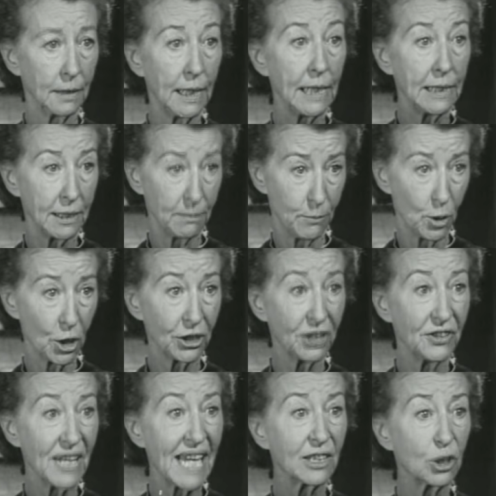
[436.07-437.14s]
He did more
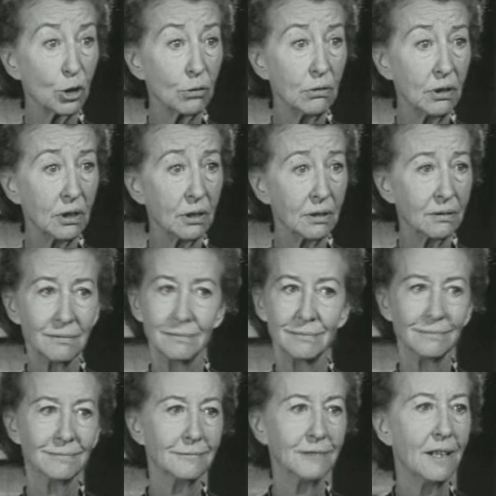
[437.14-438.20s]
than that, Duke.
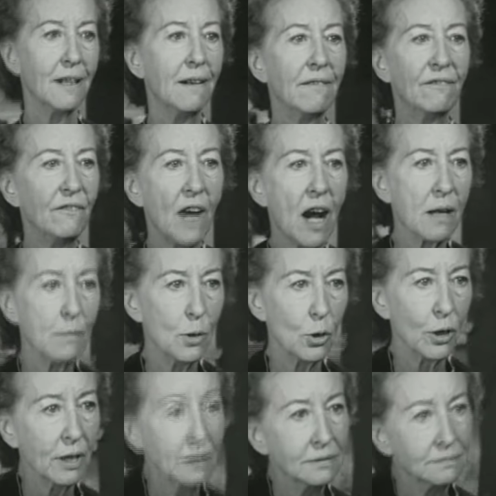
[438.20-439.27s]
Far
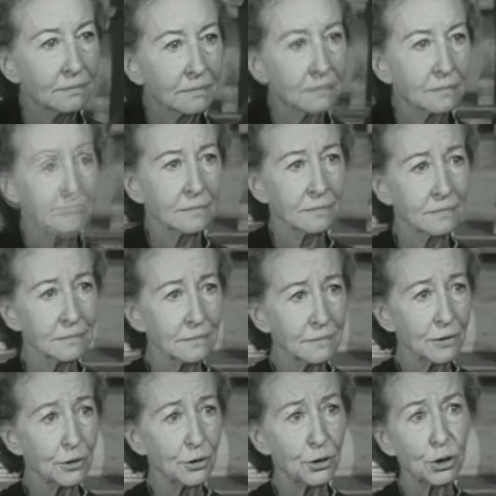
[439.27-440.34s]
more.
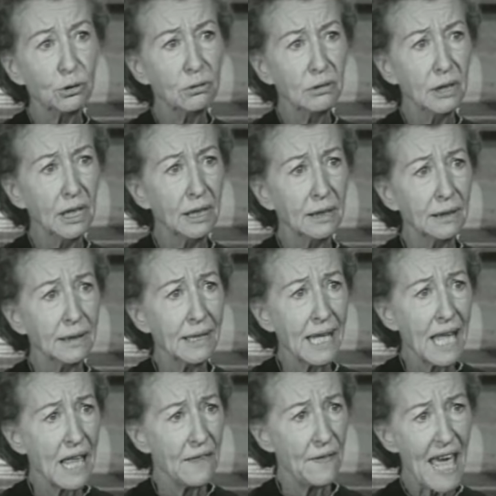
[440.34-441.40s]
Duke,
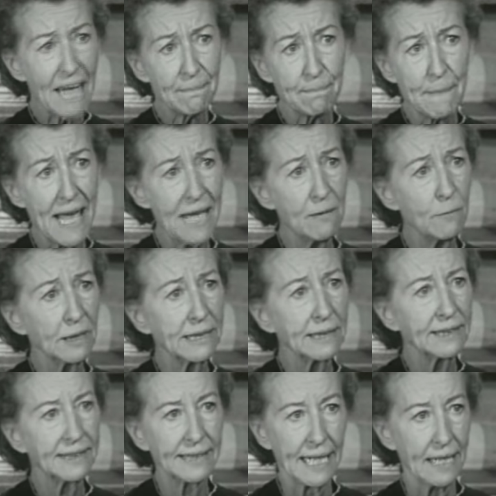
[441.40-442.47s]
that man was a
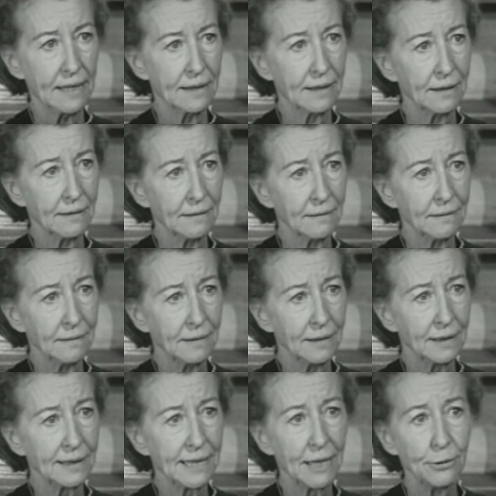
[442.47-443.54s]
saint
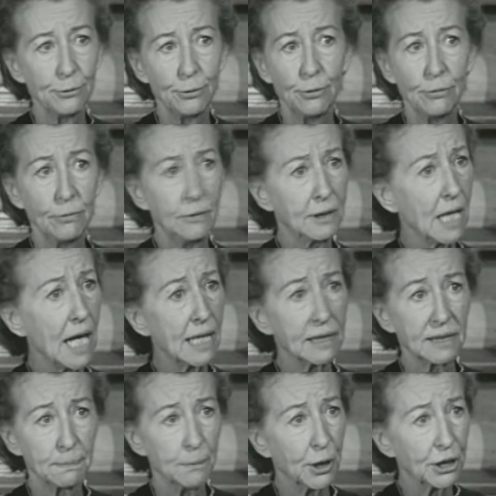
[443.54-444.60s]
sent through
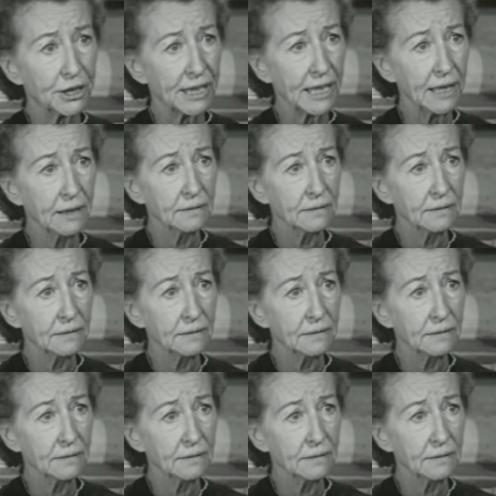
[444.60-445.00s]
God's mercy.